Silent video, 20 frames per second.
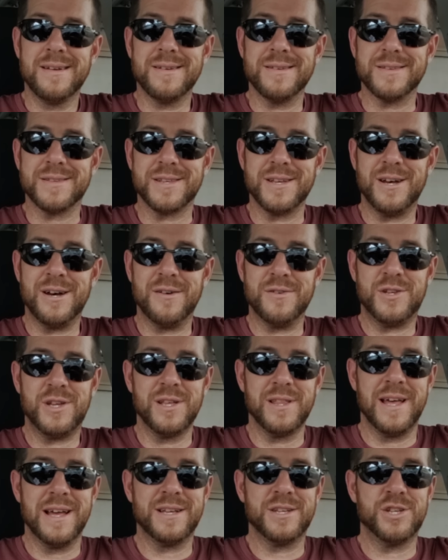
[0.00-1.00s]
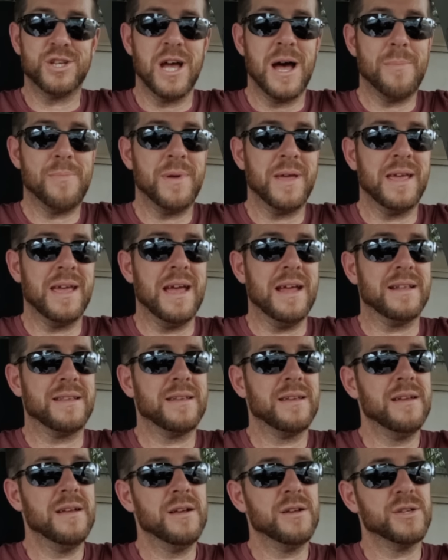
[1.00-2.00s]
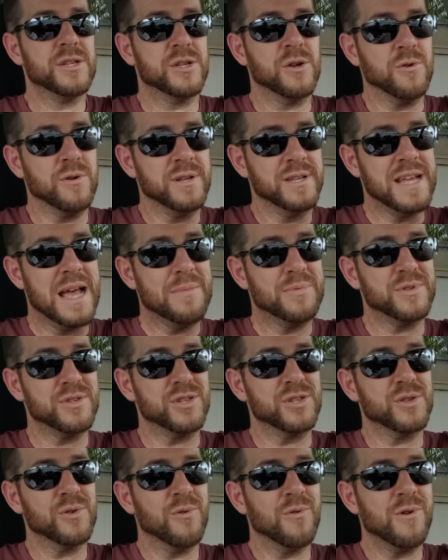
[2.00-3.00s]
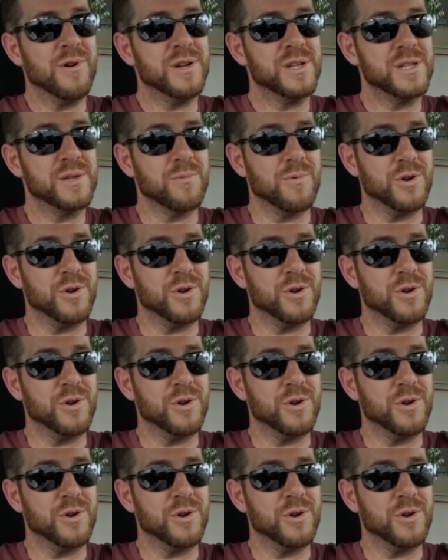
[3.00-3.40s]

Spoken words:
So she likes shopping at certain types of stores.